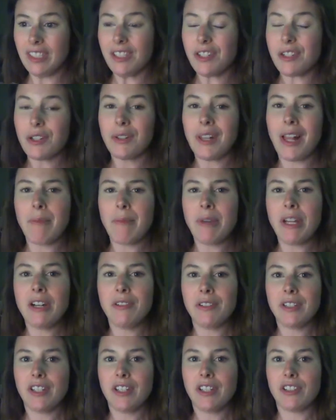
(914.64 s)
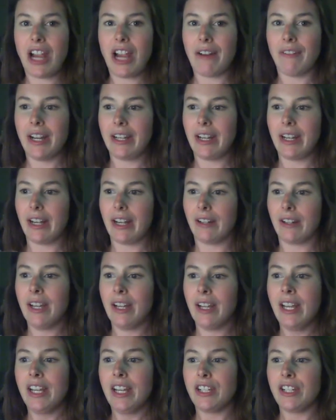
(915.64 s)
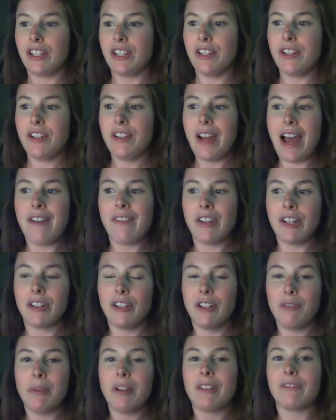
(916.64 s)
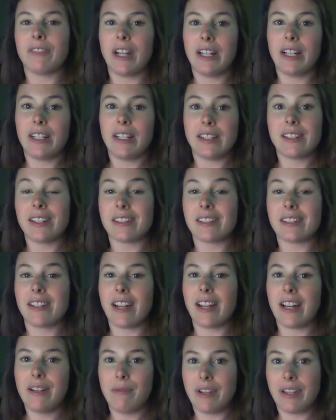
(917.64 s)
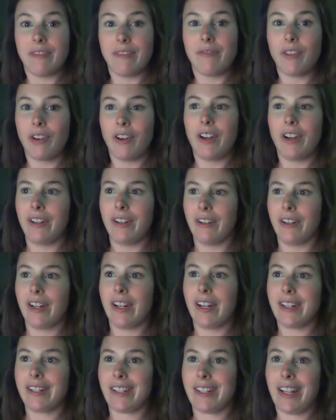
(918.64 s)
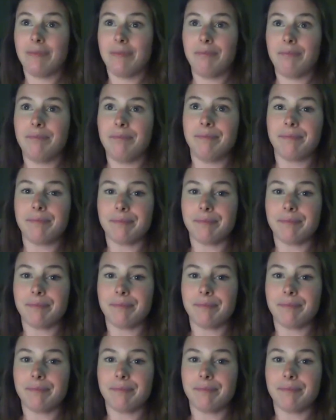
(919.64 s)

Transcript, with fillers: So let me know in the chat right now, do you have a group of friends to study with for your exam?